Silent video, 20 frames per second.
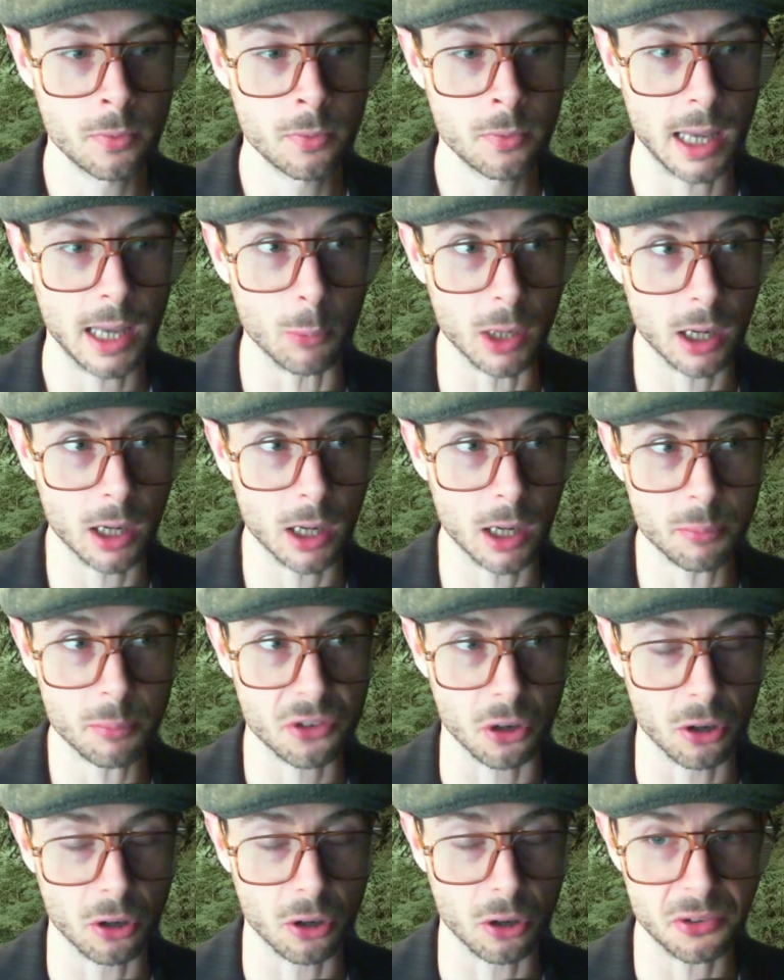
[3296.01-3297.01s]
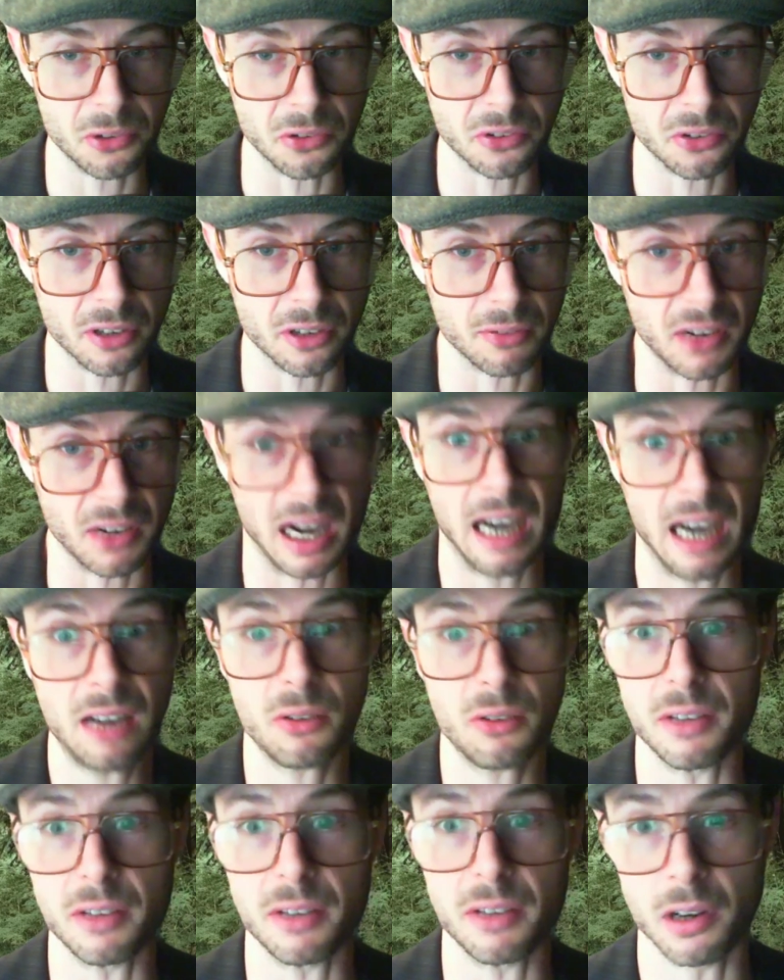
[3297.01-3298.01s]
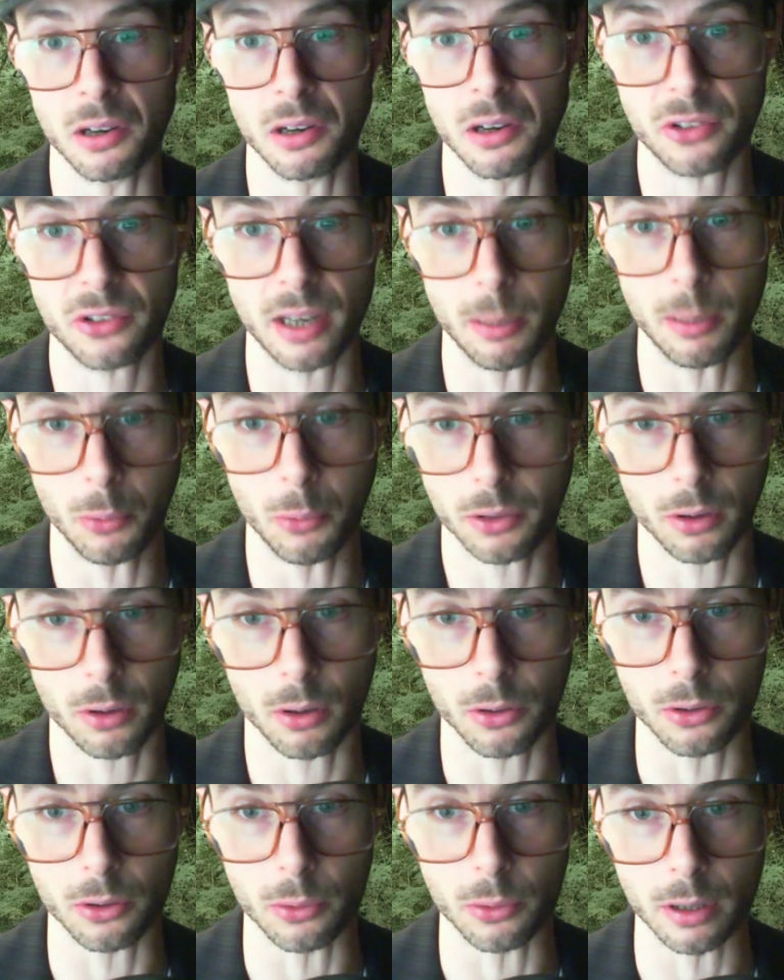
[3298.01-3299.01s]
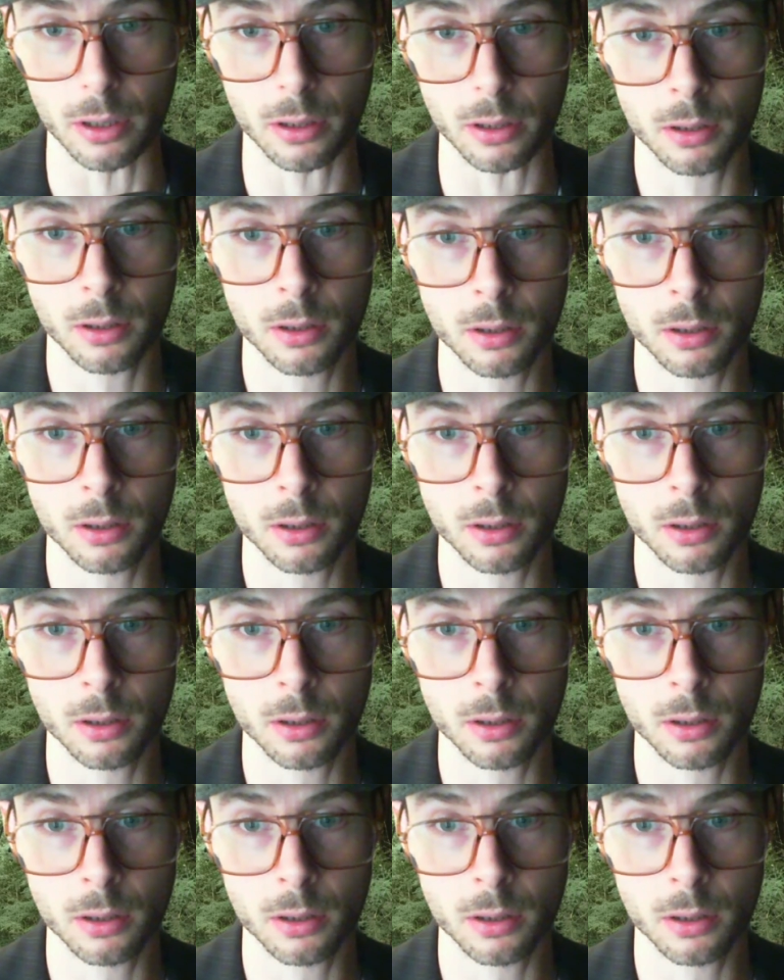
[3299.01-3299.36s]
And when it comes to herbs and stuff, I don't even understand what they're all doing